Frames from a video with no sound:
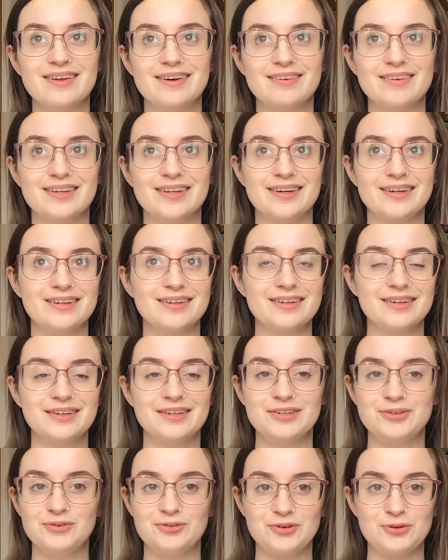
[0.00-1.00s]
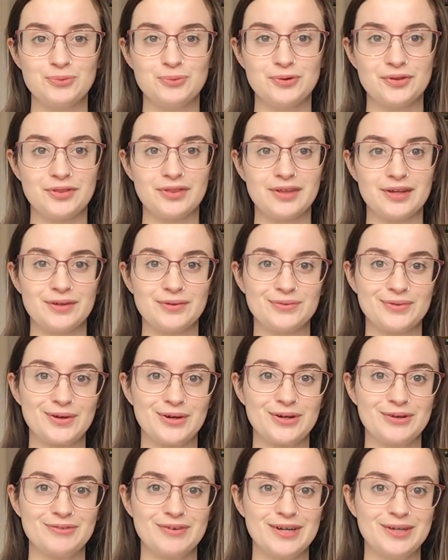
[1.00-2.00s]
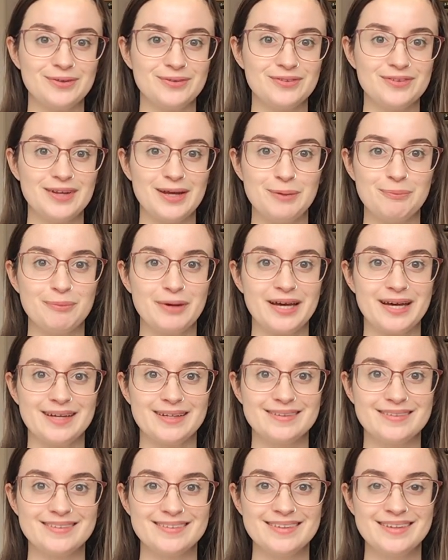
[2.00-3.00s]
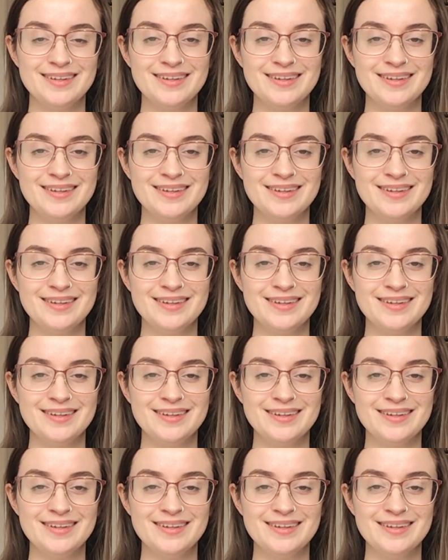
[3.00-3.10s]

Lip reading: There are like 101 things going around in my head